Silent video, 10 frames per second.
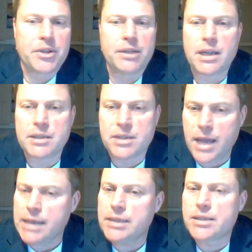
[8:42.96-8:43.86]
and
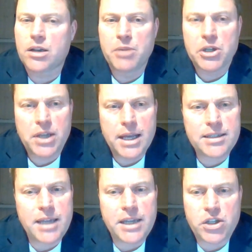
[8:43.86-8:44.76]
sales and
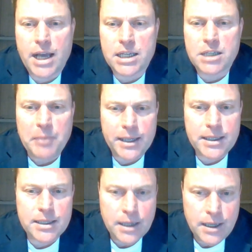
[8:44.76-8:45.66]
commercialization
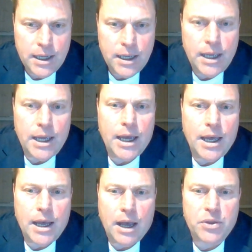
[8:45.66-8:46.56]
aspects,
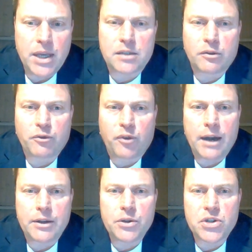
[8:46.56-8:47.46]
I think it's
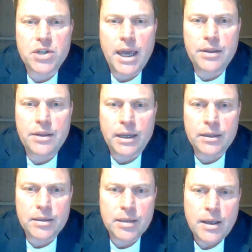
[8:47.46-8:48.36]
fair to say that